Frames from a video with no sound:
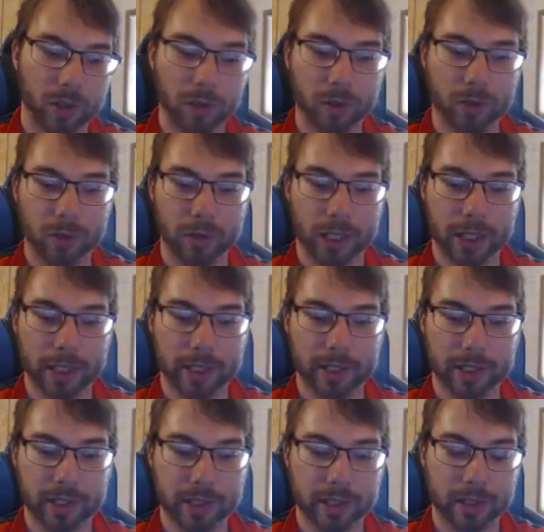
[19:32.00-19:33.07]
Oh,
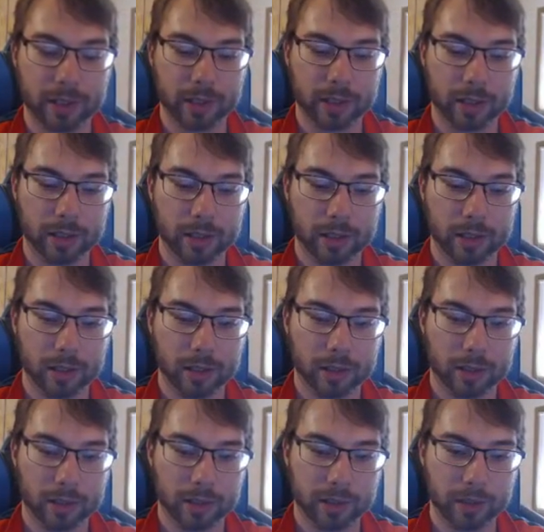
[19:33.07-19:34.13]
nice.
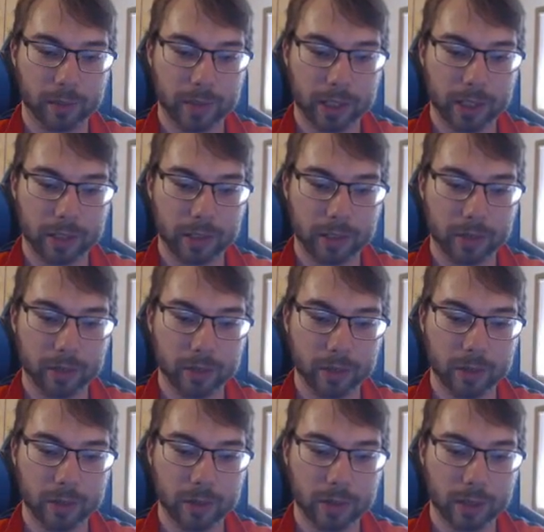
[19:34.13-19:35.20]
So we can
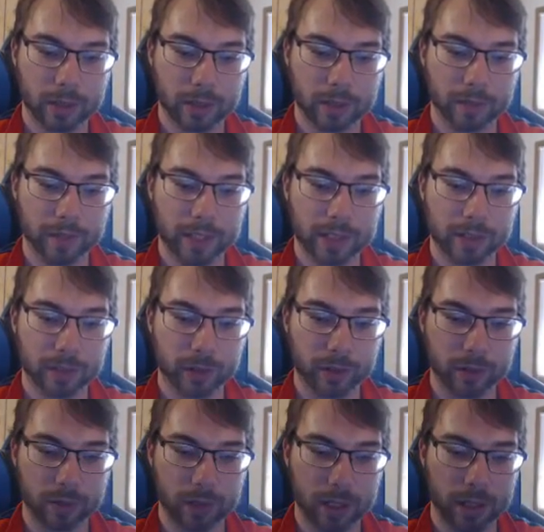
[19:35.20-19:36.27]
do Advanced
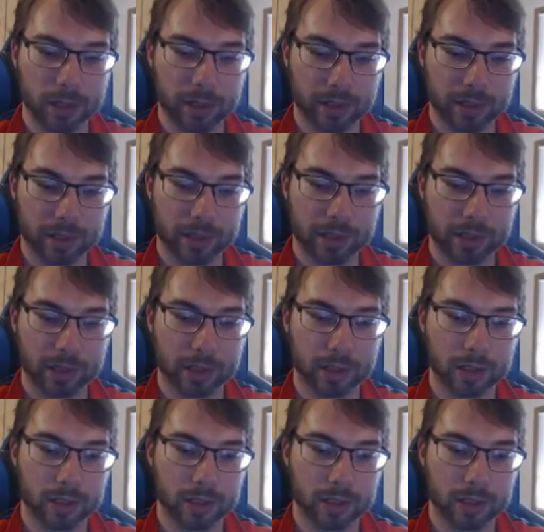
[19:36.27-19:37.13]
Ritual Arts.